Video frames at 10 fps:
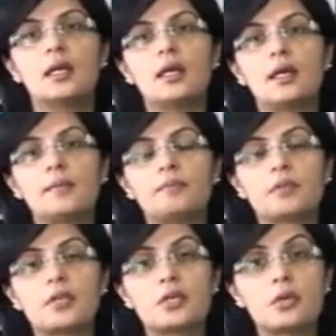Um,
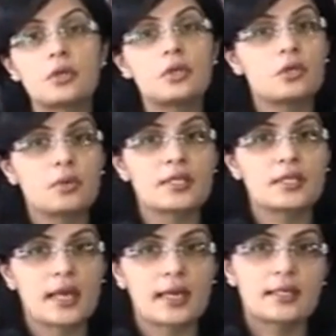the, U the
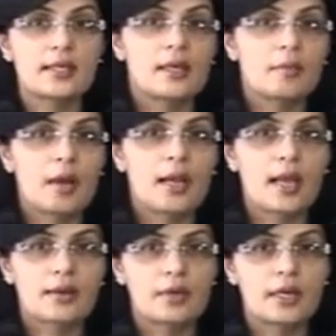USAID, a
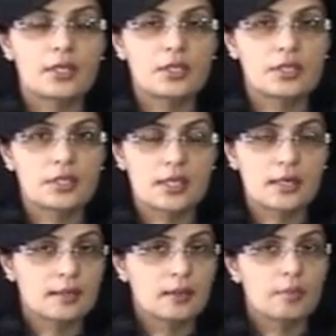bilateral
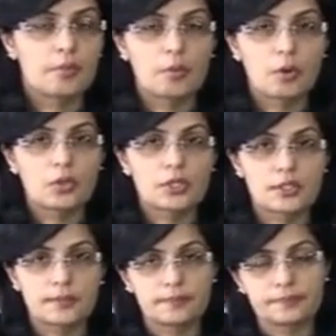agency,
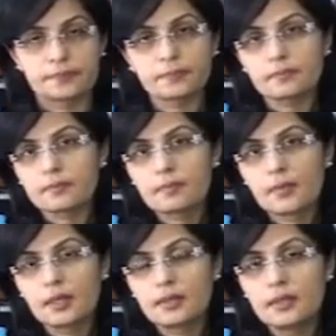promotes
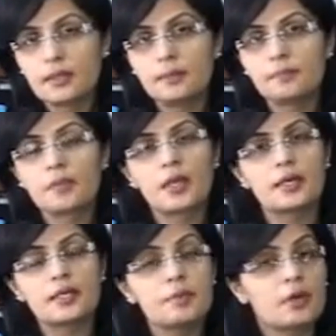the um,
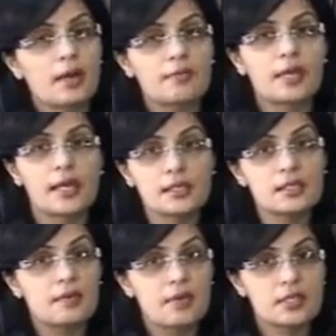demographic health
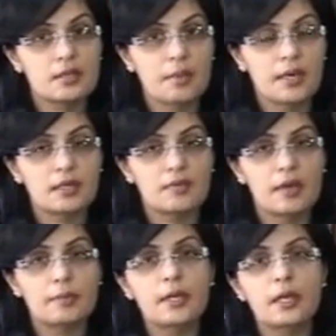surveys in many
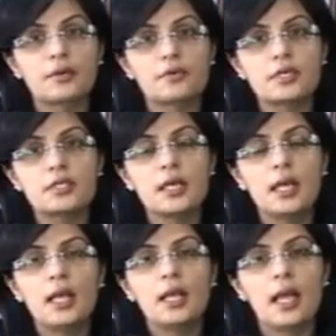developing countries.
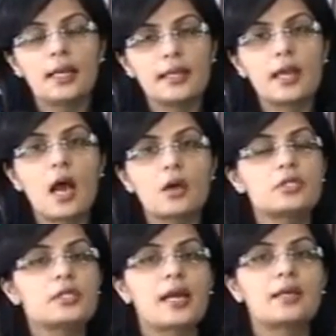And then
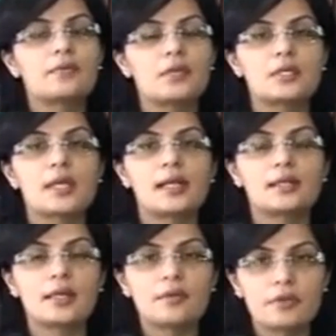outside of these
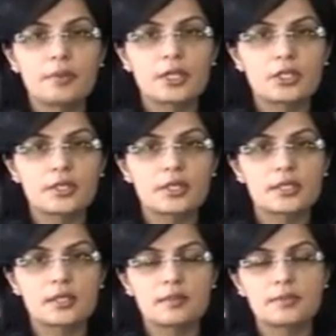health information
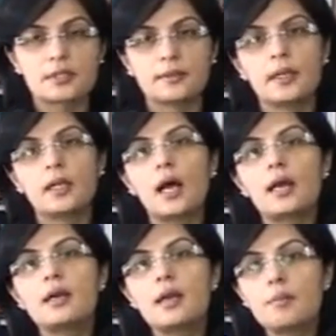systems
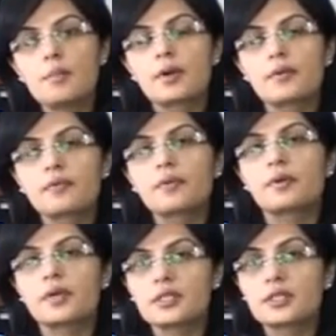are a number of
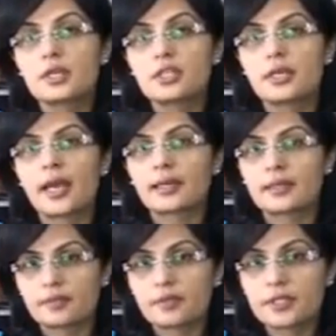research
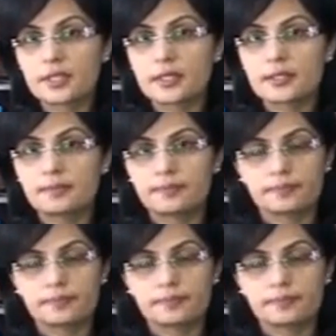activities